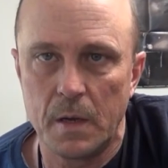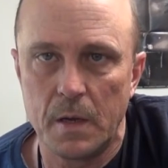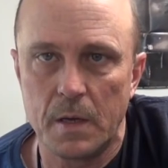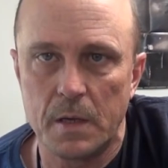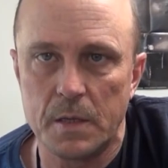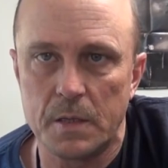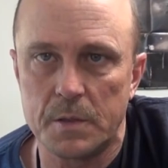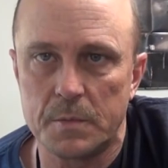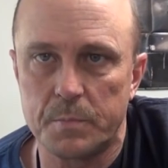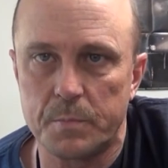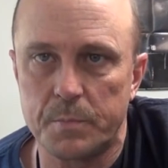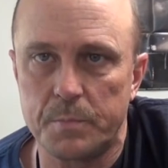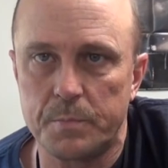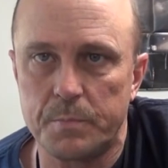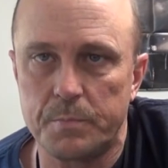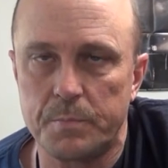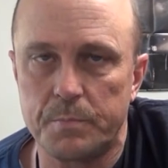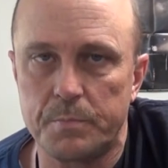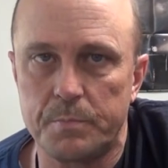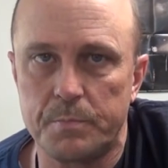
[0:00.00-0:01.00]
He's
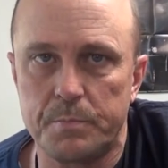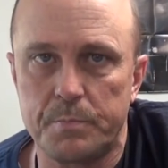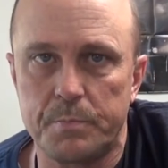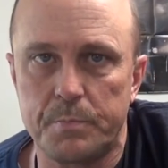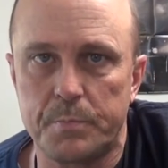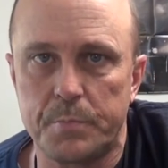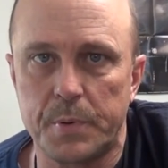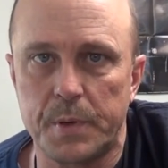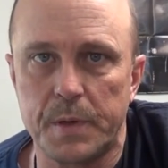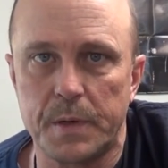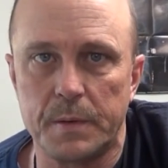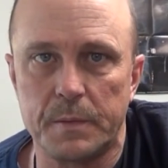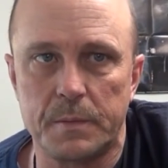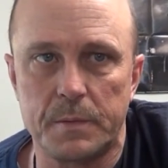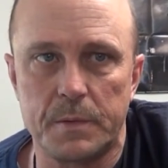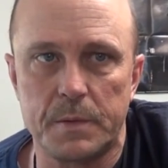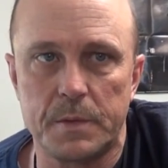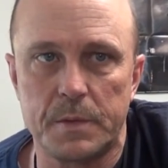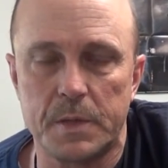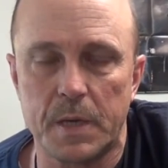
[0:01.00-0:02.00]
pretty
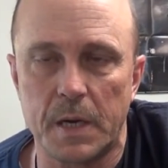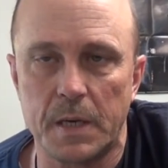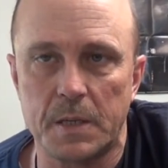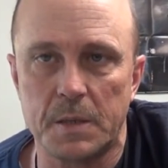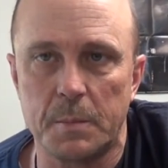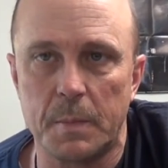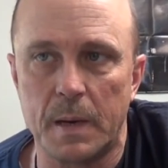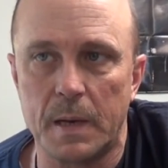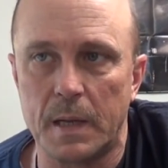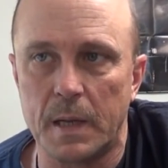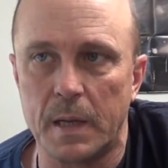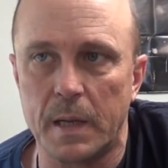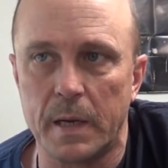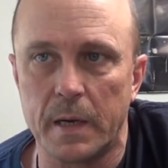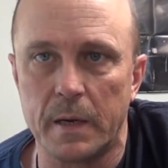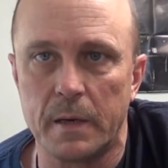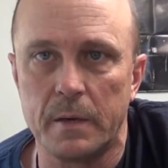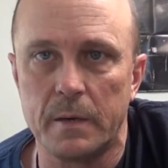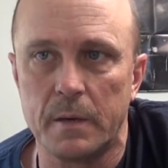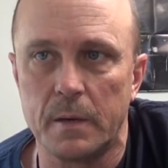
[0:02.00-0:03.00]
tight to my
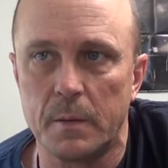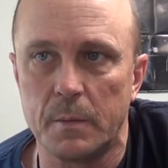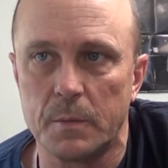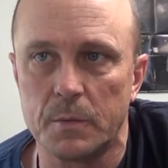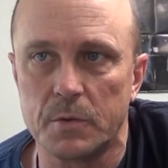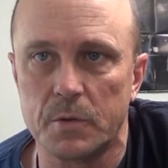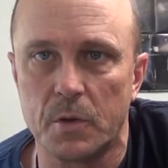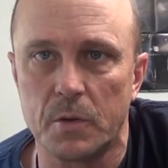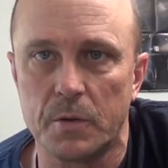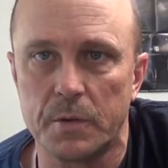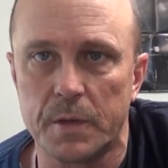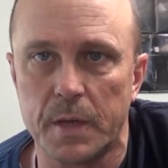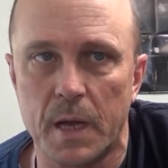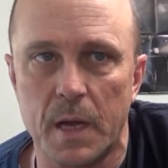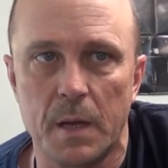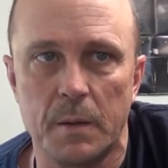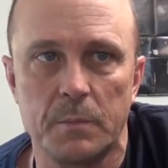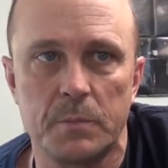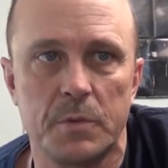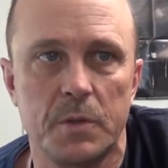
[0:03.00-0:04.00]
leg almost all the
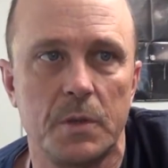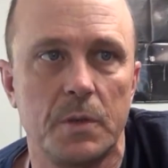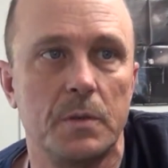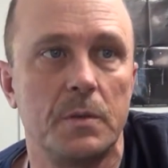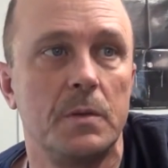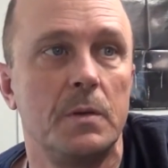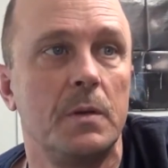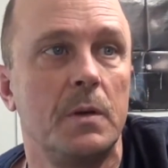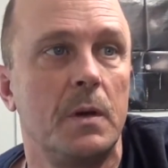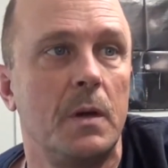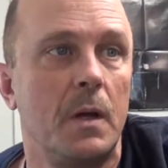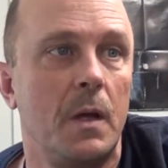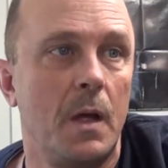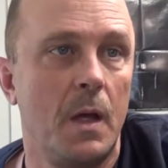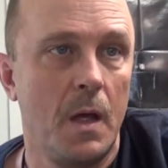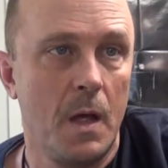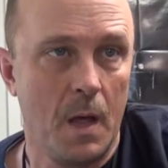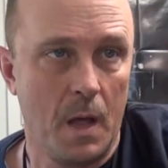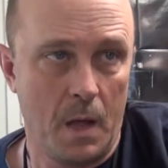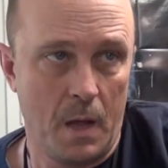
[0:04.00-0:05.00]
time, so
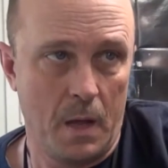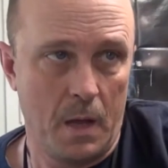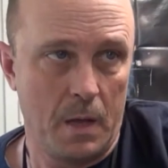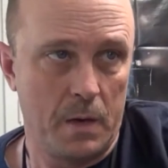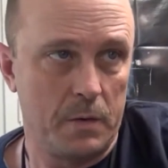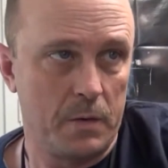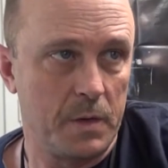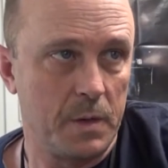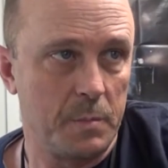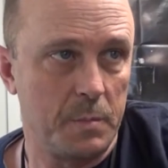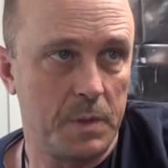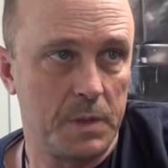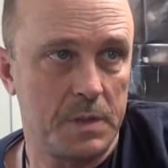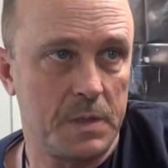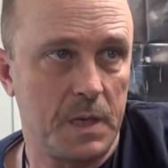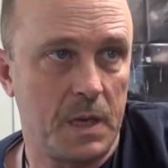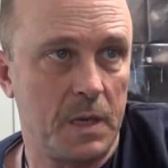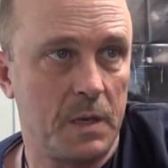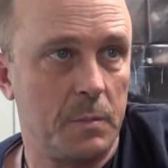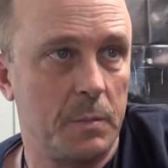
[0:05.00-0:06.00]
I don't get much
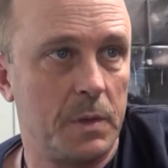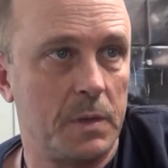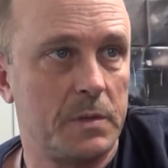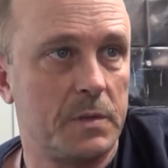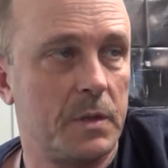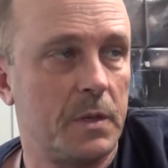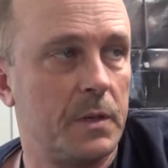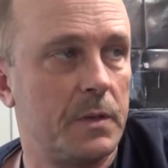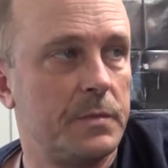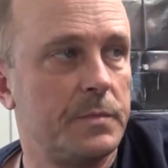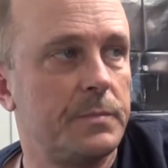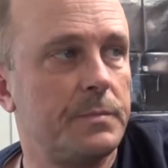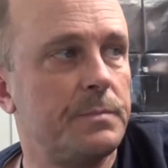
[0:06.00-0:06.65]
time to myself.